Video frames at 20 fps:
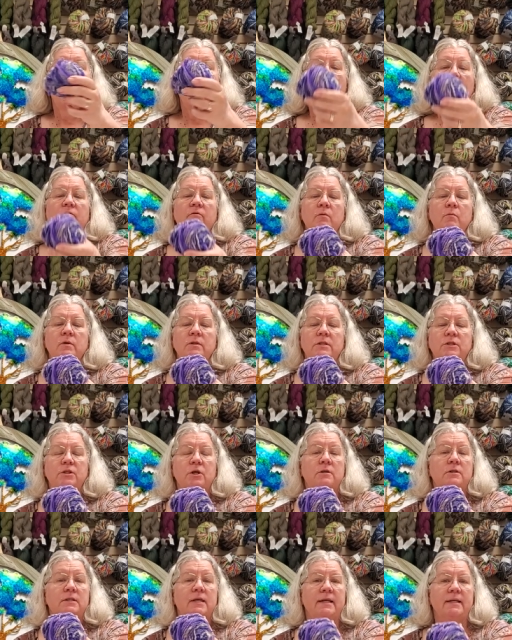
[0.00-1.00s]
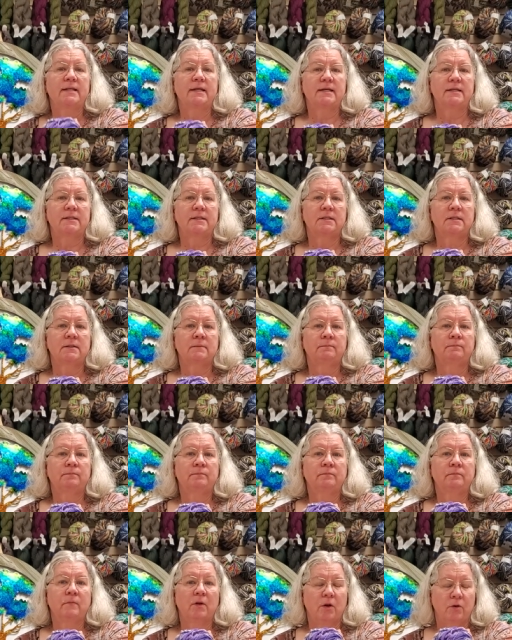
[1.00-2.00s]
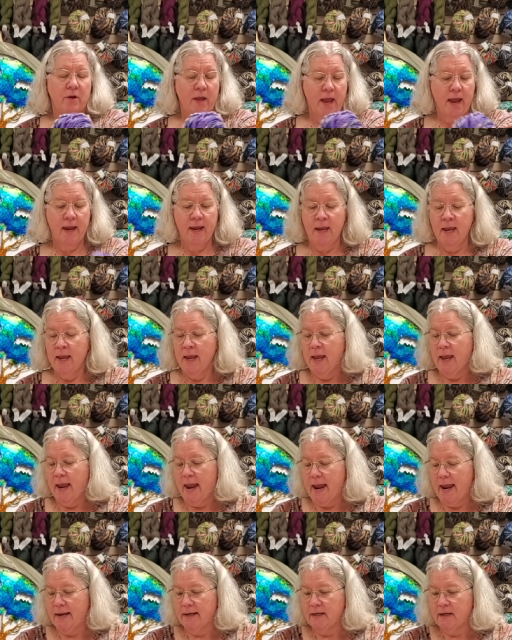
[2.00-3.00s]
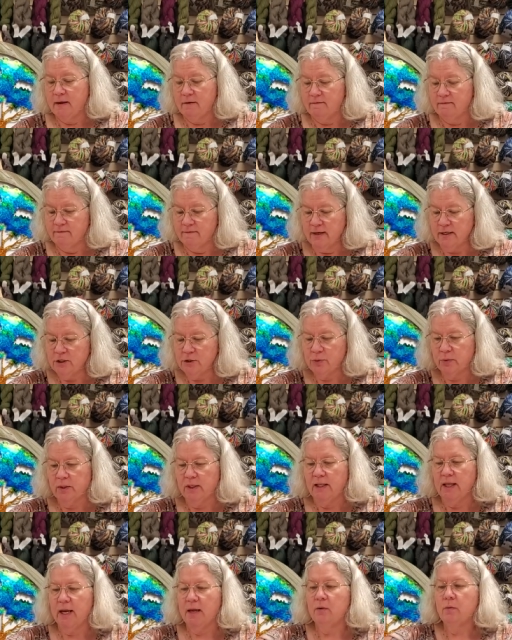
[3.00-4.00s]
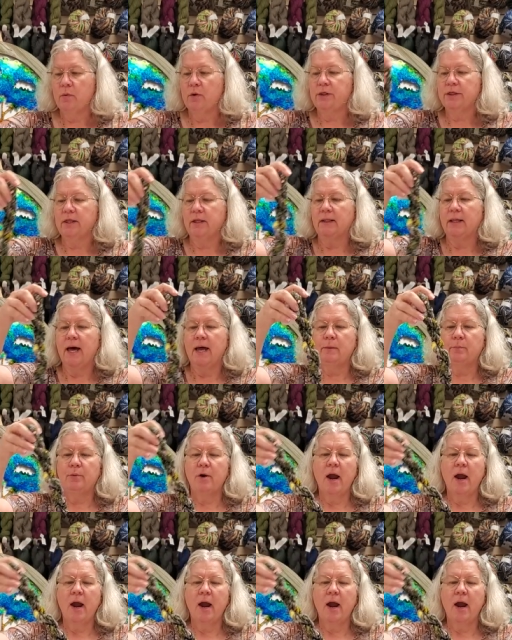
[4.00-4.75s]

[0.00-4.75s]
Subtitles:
Everyone starts like this, okay? And eventually, with a lot of